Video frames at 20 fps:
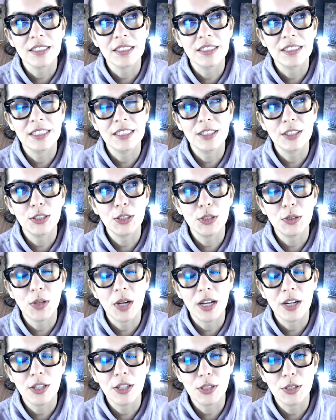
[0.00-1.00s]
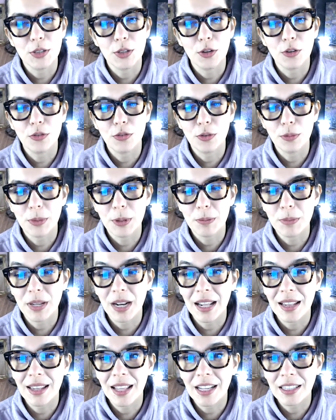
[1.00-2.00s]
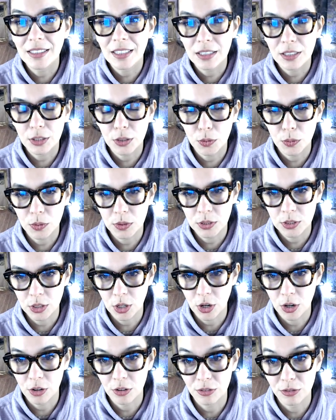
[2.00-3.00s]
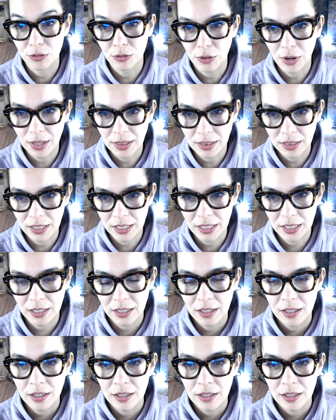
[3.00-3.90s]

It's either too high or too low for me, but I like that the chords are friendly.